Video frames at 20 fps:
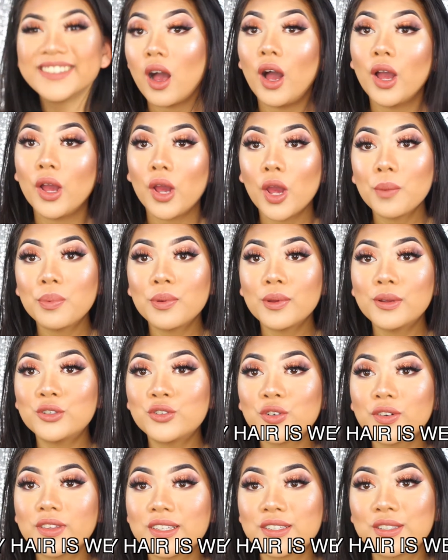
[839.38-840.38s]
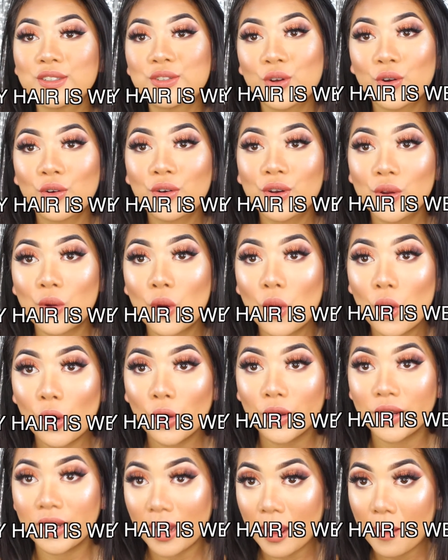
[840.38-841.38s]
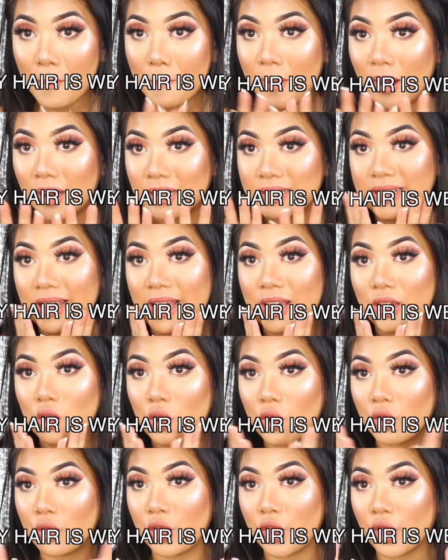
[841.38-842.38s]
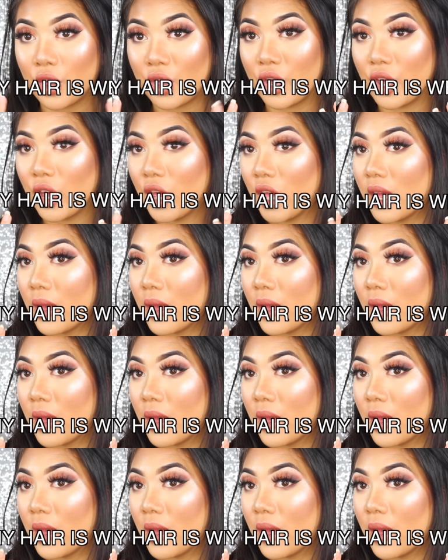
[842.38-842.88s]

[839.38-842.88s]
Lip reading: I hope you enjoyed this tutorial on my take on the